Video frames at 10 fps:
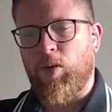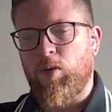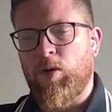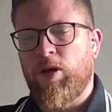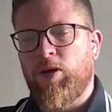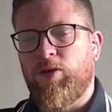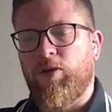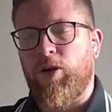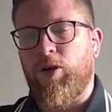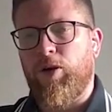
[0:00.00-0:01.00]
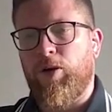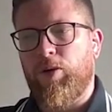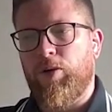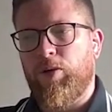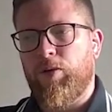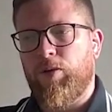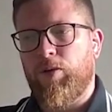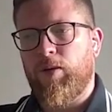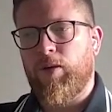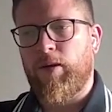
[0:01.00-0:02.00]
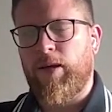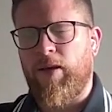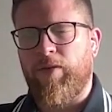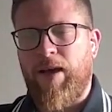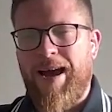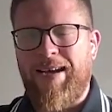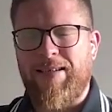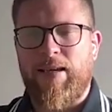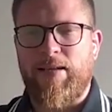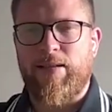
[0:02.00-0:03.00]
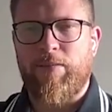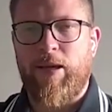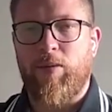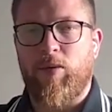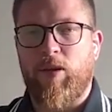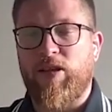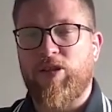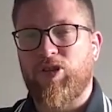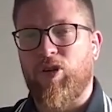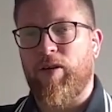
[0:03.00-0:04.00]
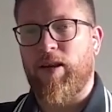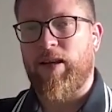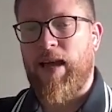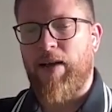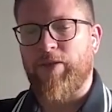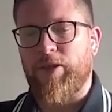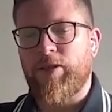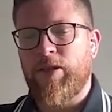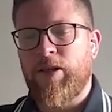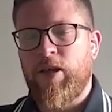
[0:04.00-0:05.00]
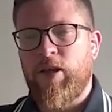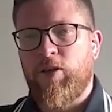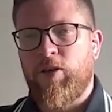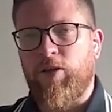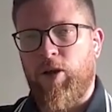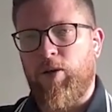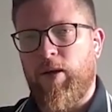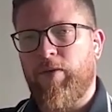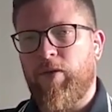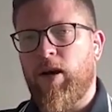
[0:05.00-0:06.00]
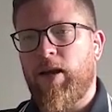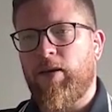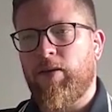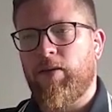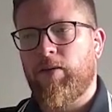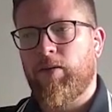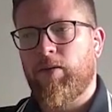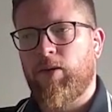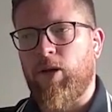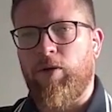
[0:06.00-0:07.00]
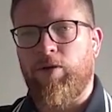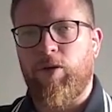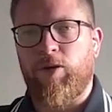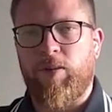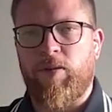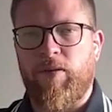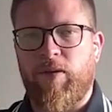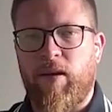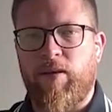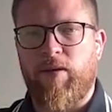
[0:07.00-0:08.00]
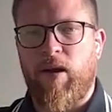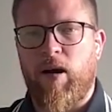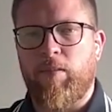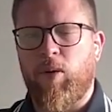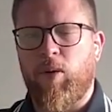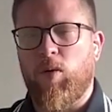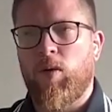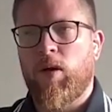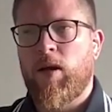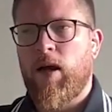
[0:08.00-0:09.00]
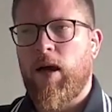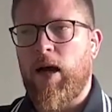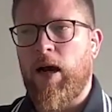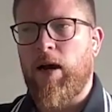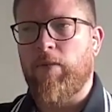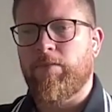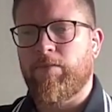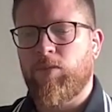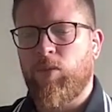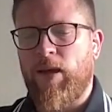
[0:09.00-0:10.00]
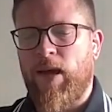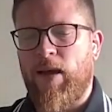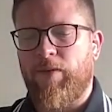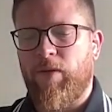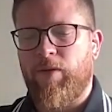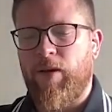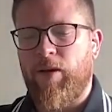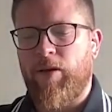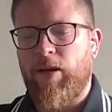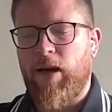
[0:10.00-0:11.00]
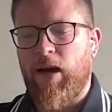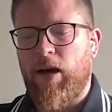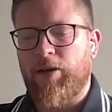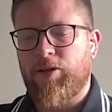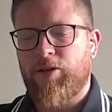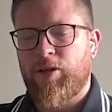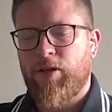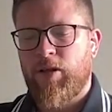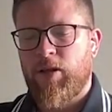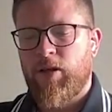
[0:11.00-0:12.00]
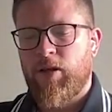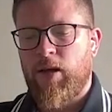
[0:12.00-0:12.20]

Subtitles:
able to give access to people that historically haven't. So if I go through a specific example, we have a very large